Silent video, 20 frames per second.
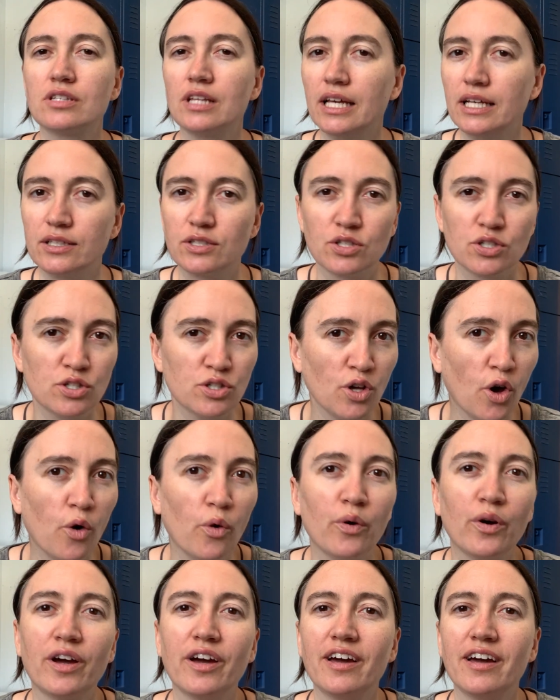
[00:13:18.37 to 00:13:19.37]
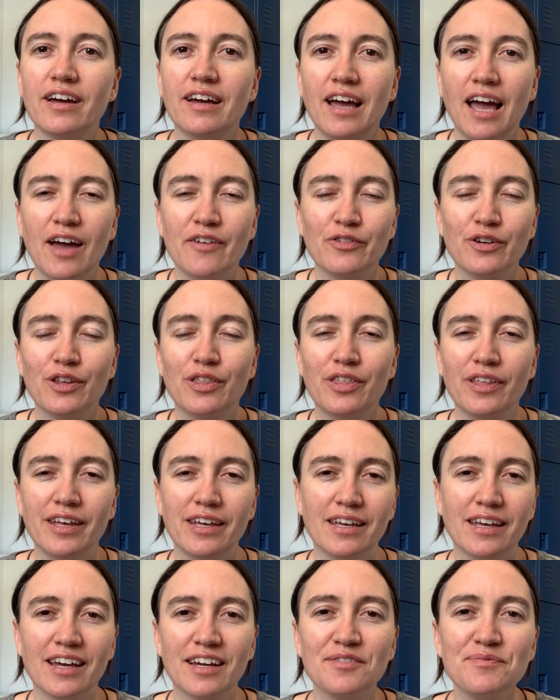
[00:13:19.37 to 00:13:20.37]
like soak
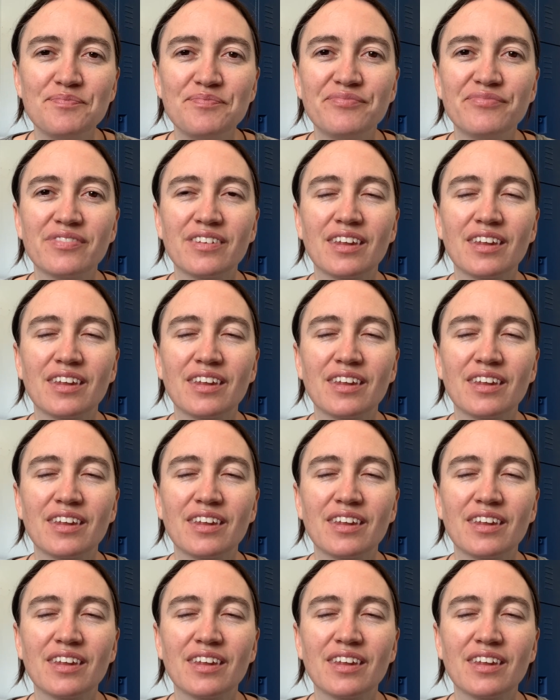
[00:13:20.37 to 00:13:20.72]
everything in.